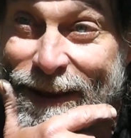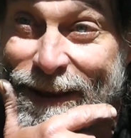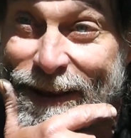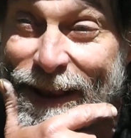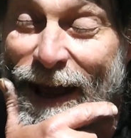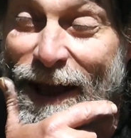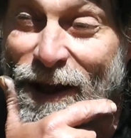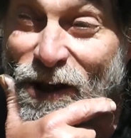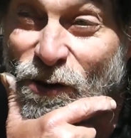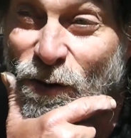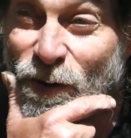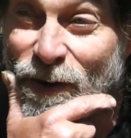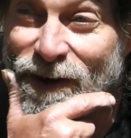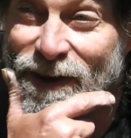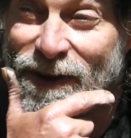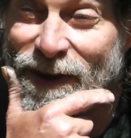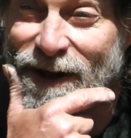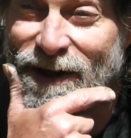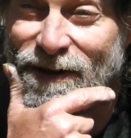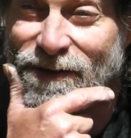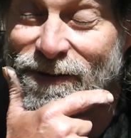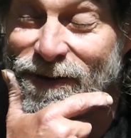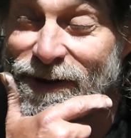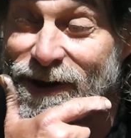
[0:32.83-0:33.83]
that's when
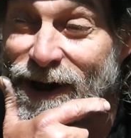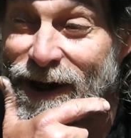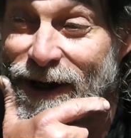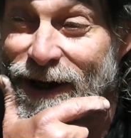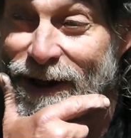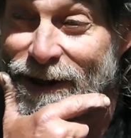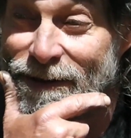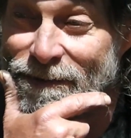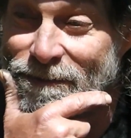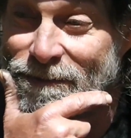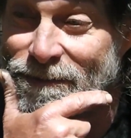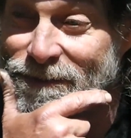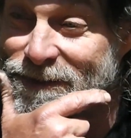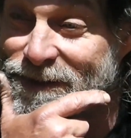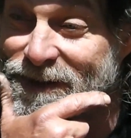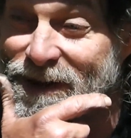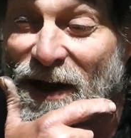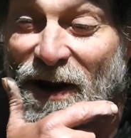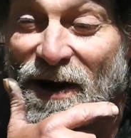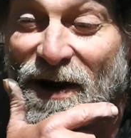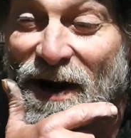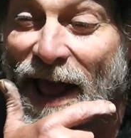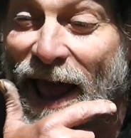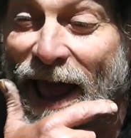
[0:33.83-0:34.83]
things are going to
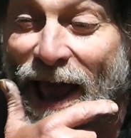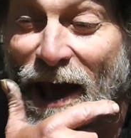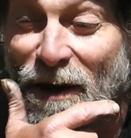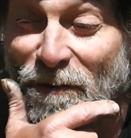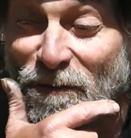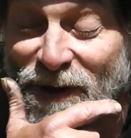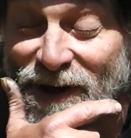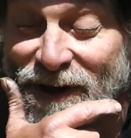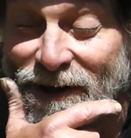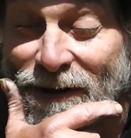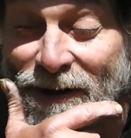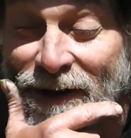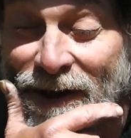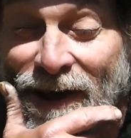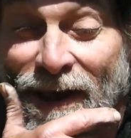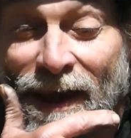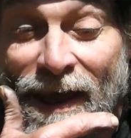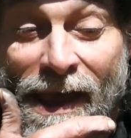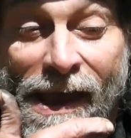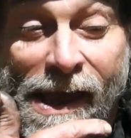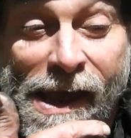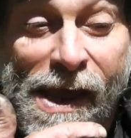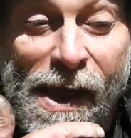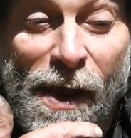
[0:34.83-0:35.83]
start happening.
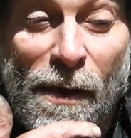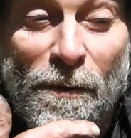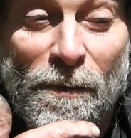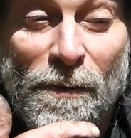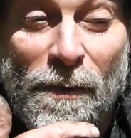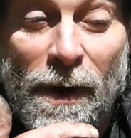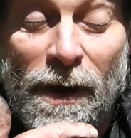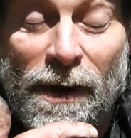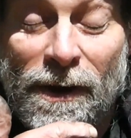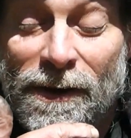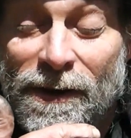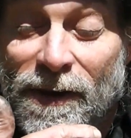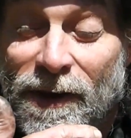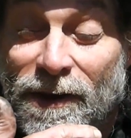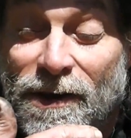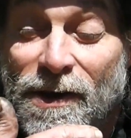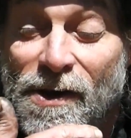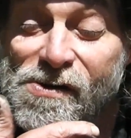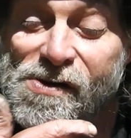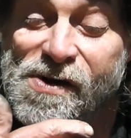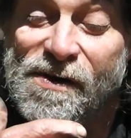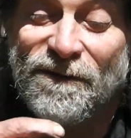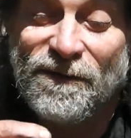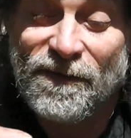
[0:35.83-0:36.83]
The
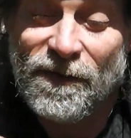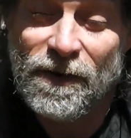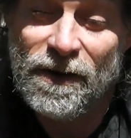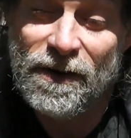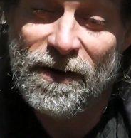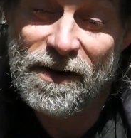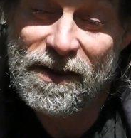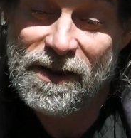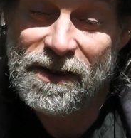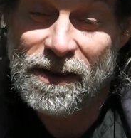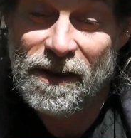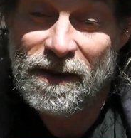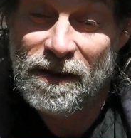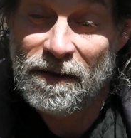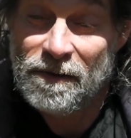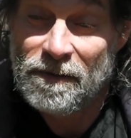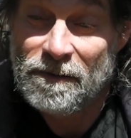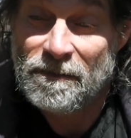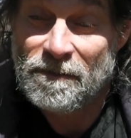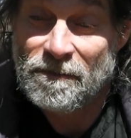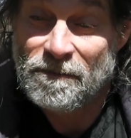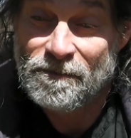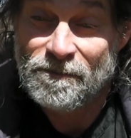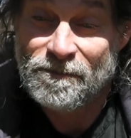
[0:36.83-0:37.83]
universe,
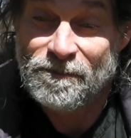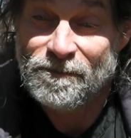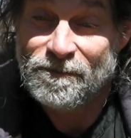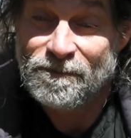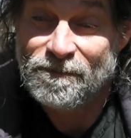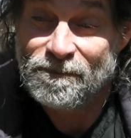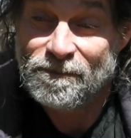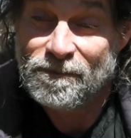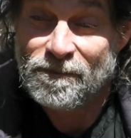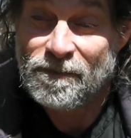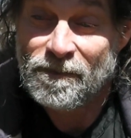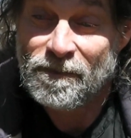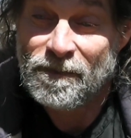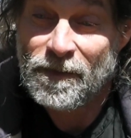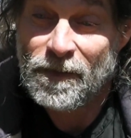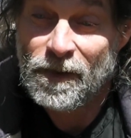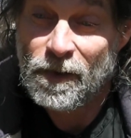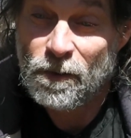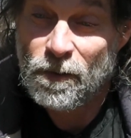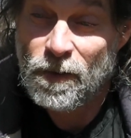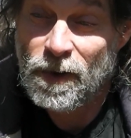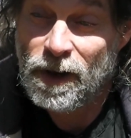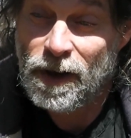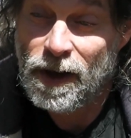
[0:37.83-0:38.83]

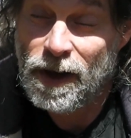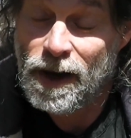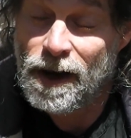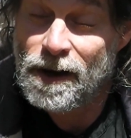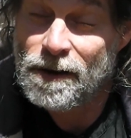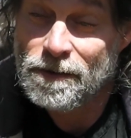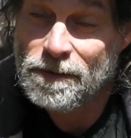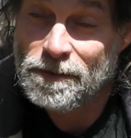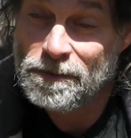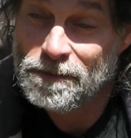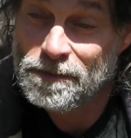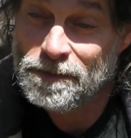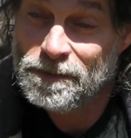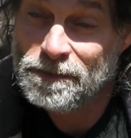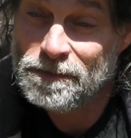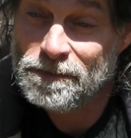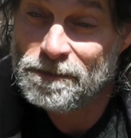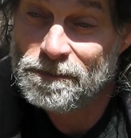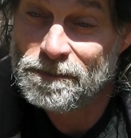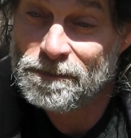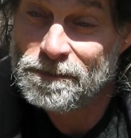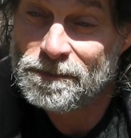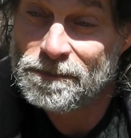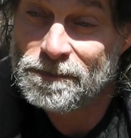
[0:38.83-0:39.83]
well,
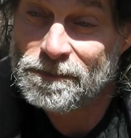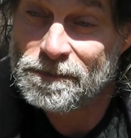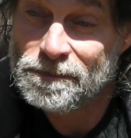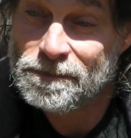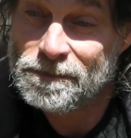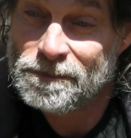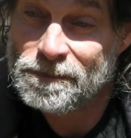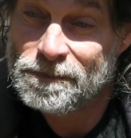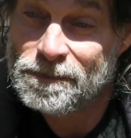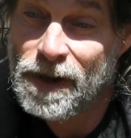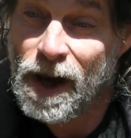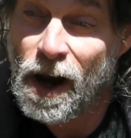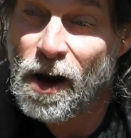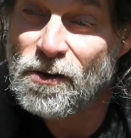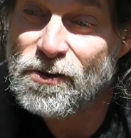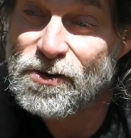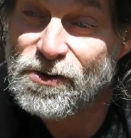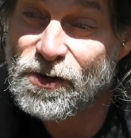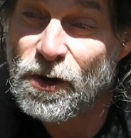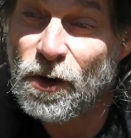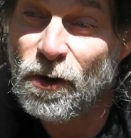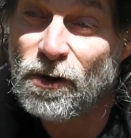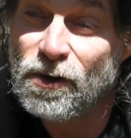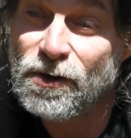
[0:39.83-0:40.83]
our
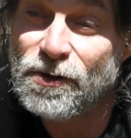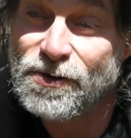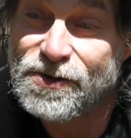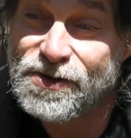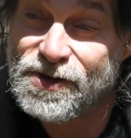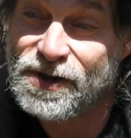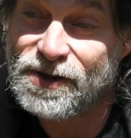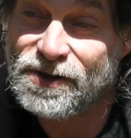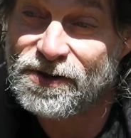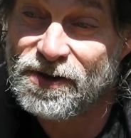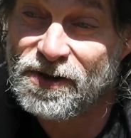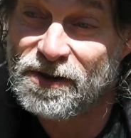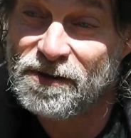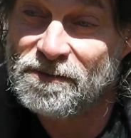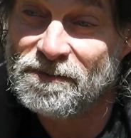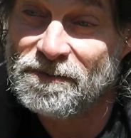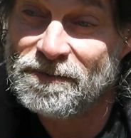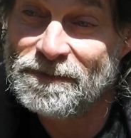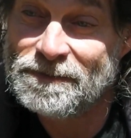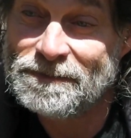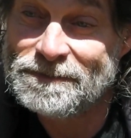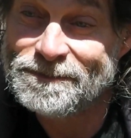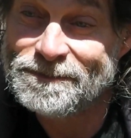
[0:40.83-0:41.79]
solar system